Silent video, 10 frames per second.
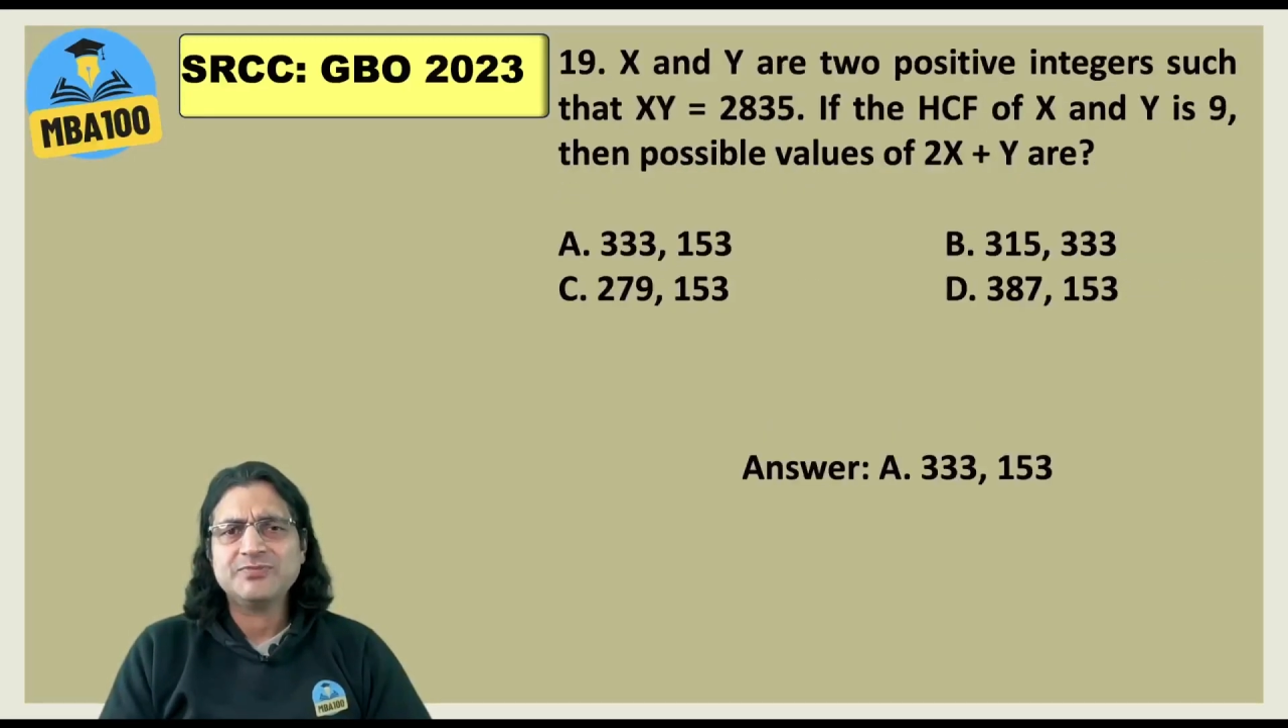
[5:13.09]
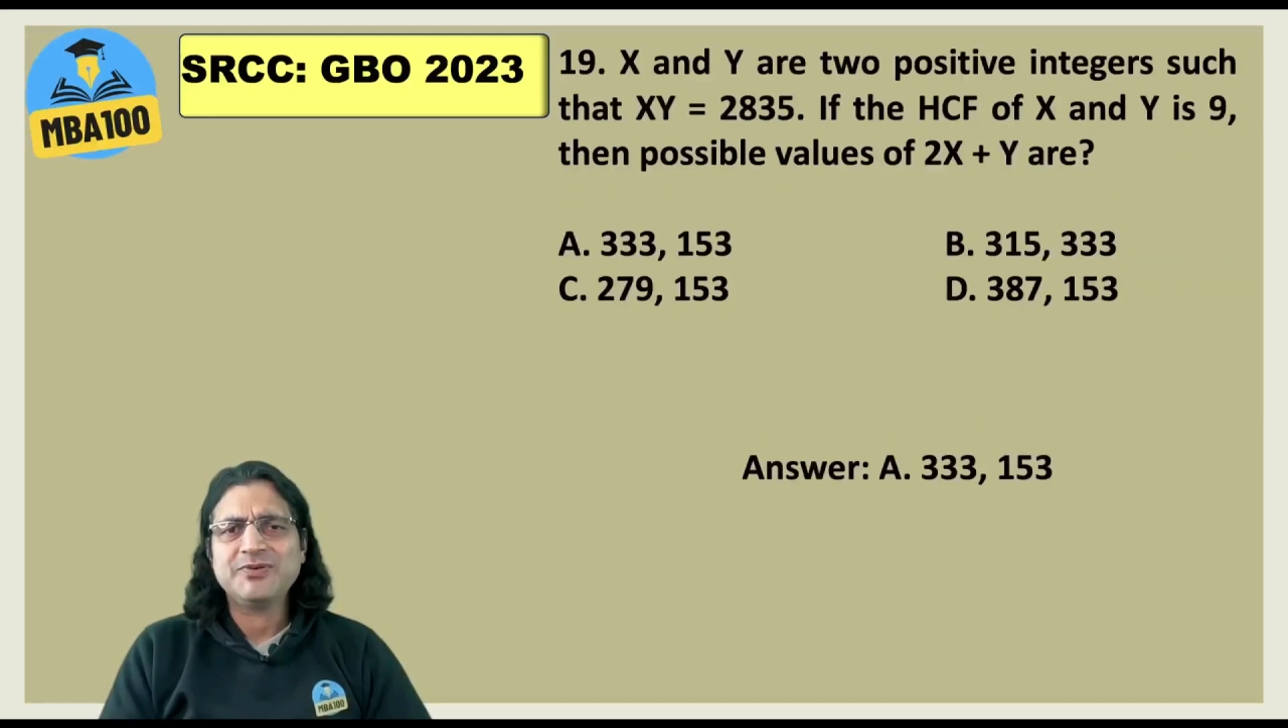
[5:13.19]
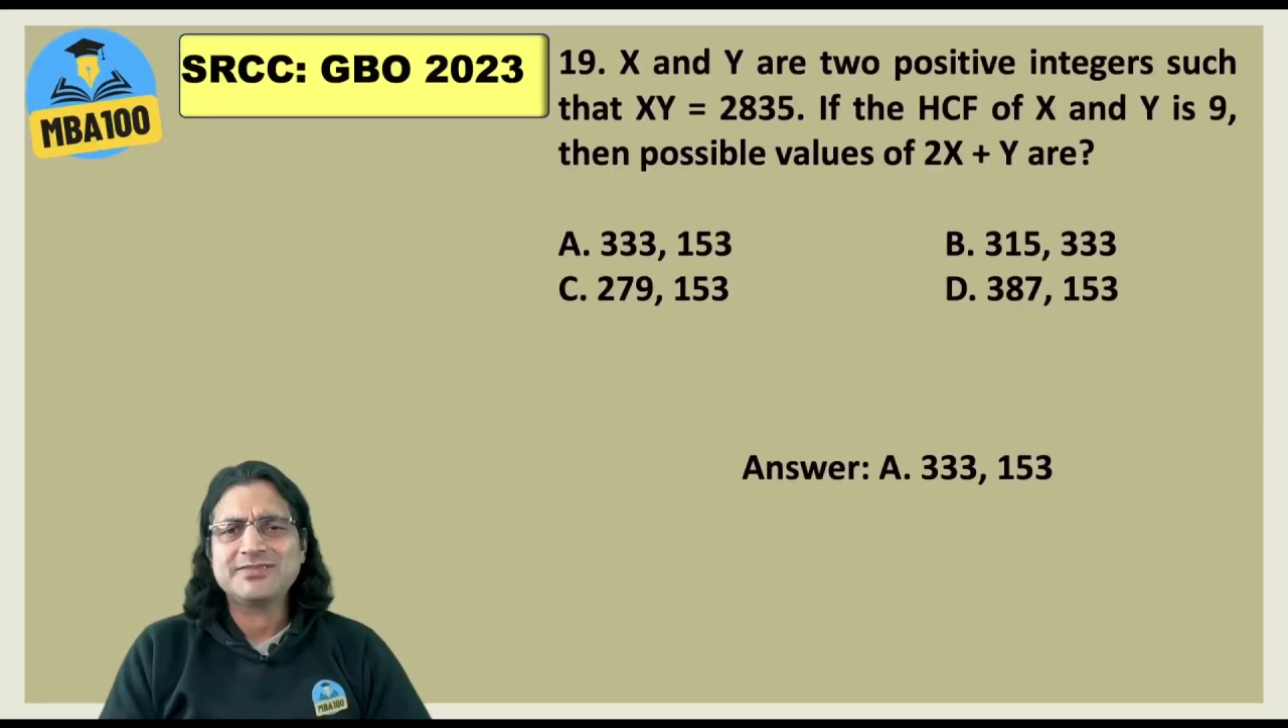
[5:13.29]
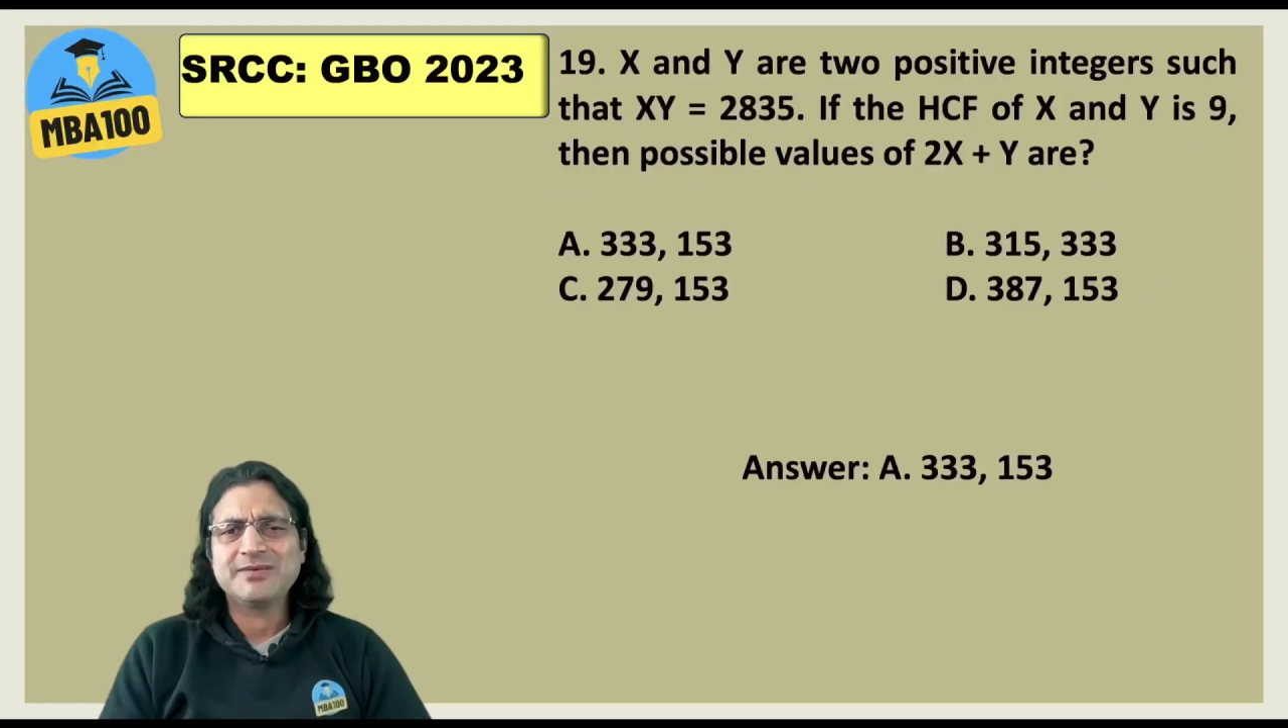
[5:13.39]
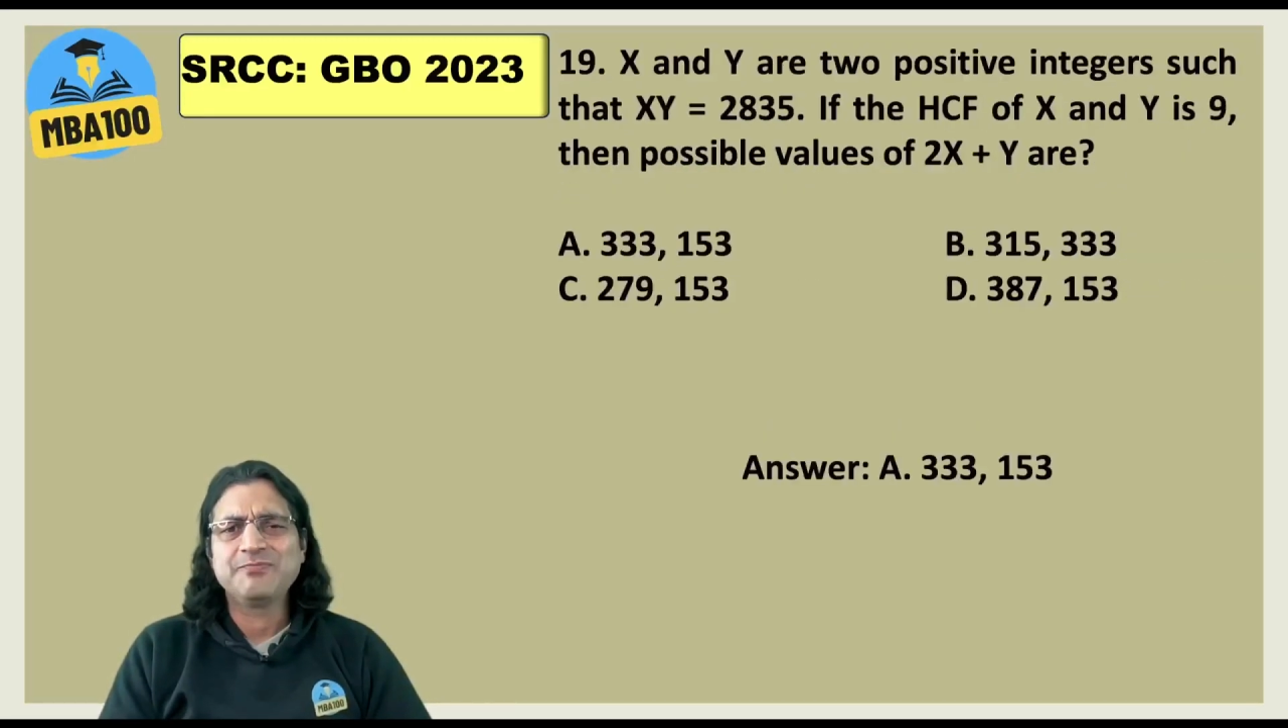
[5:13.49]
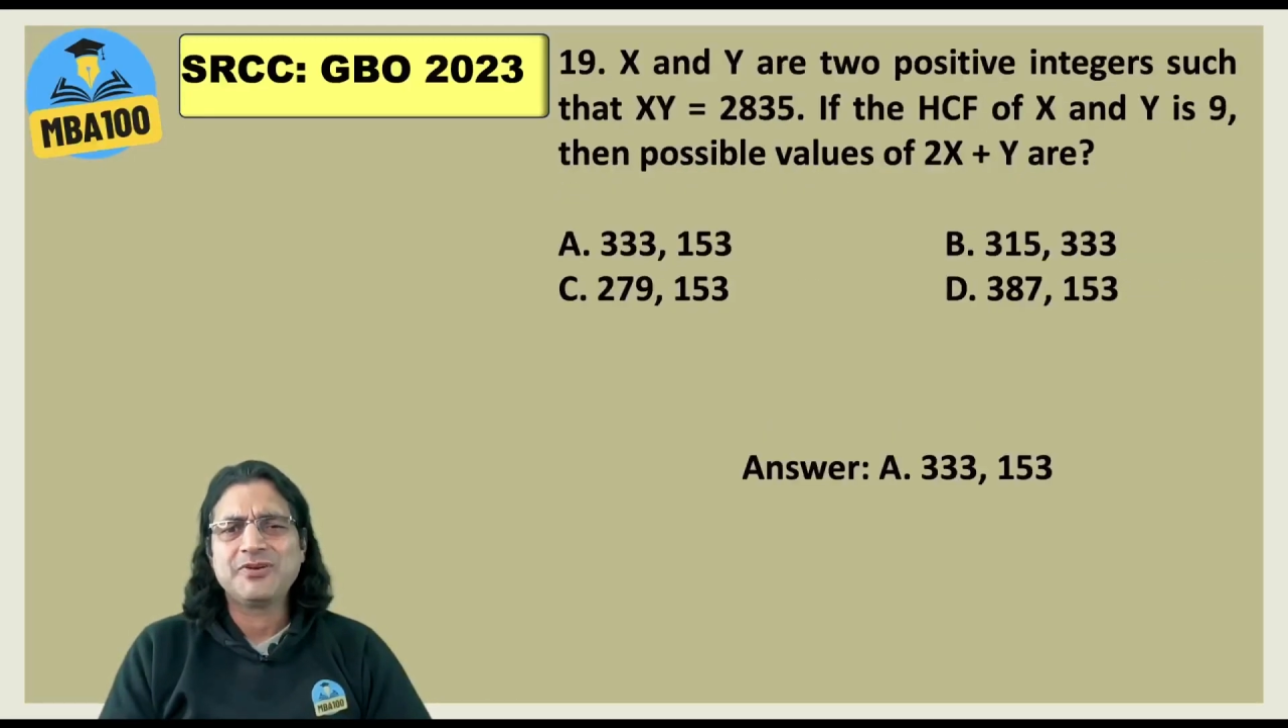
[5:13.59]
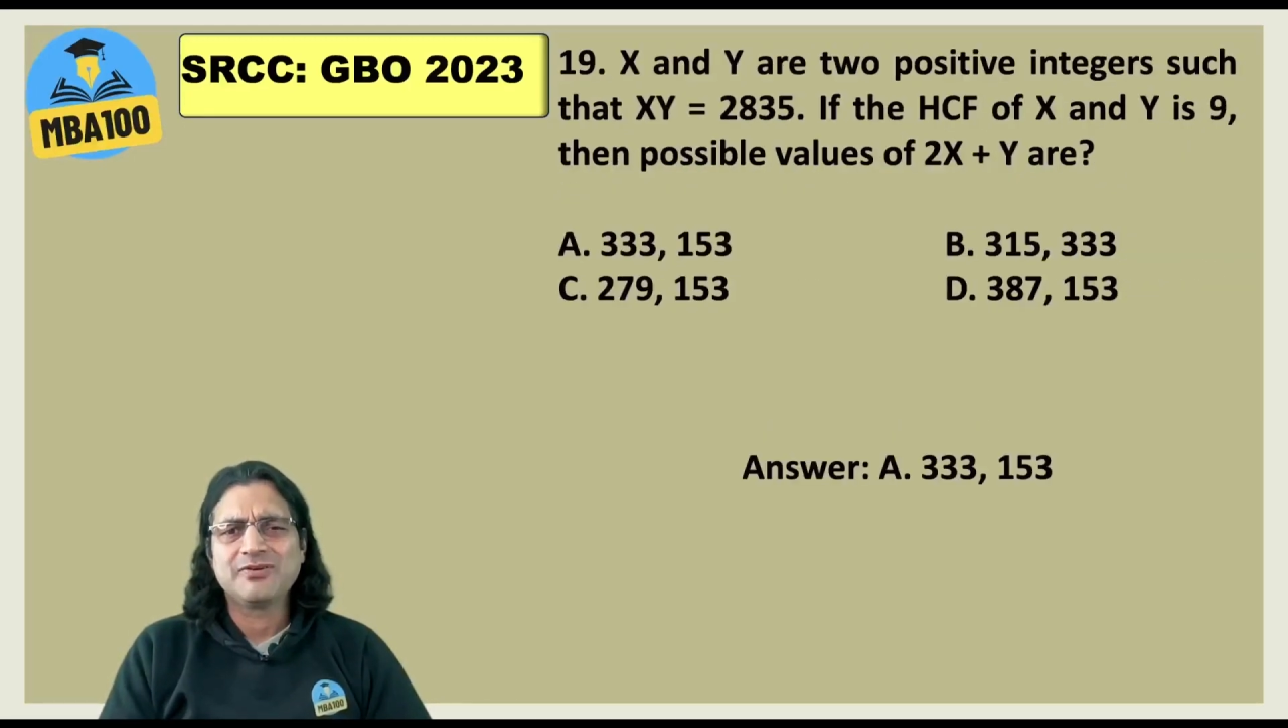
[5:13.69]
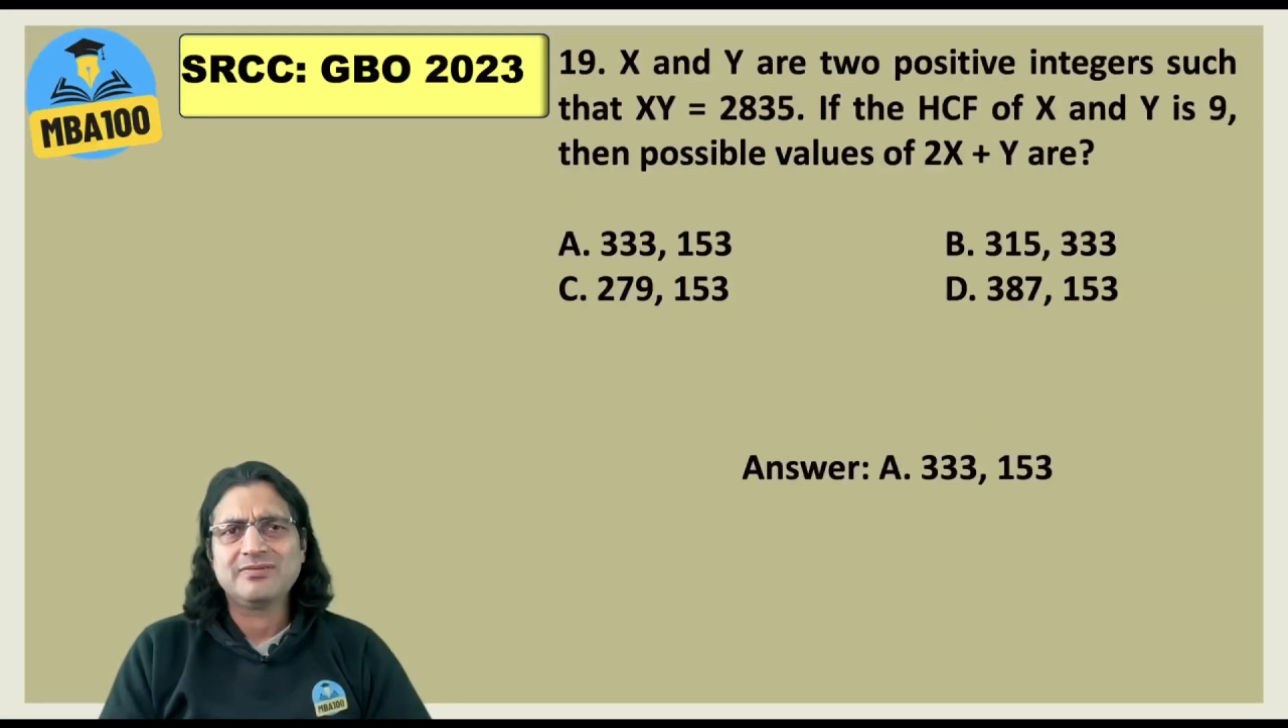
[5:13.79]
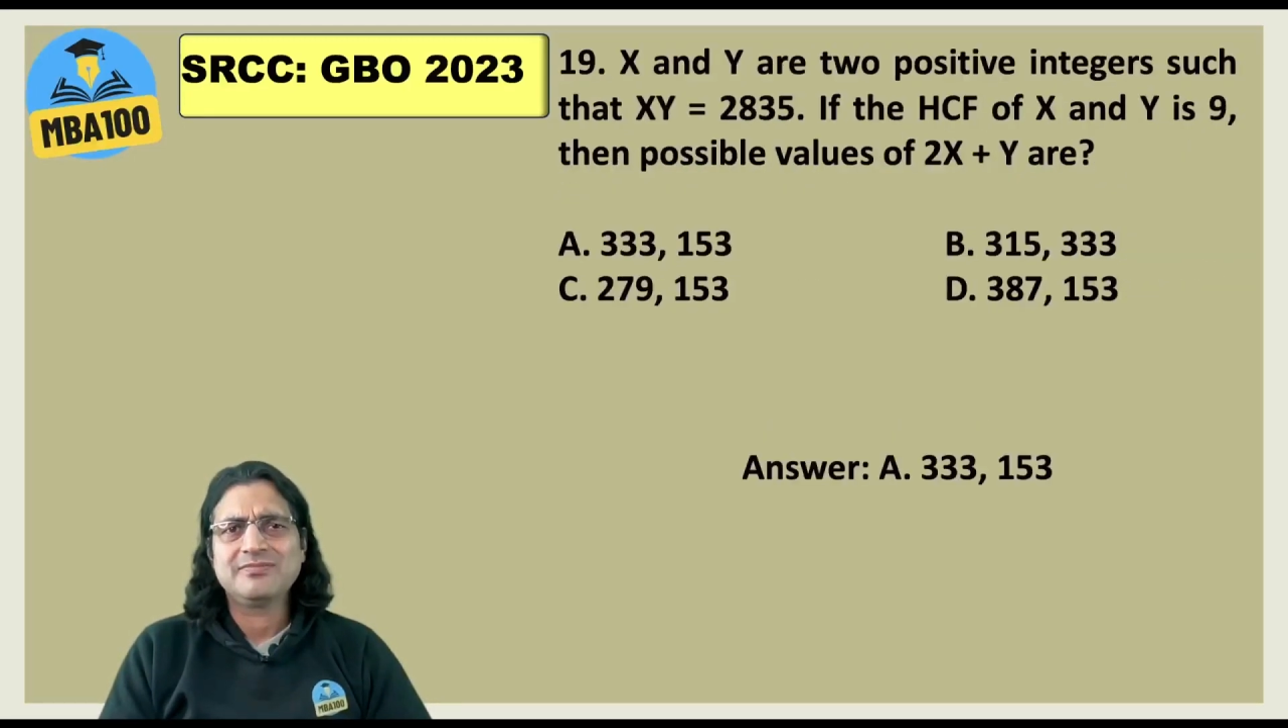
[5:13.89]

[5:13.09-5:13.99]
but a simple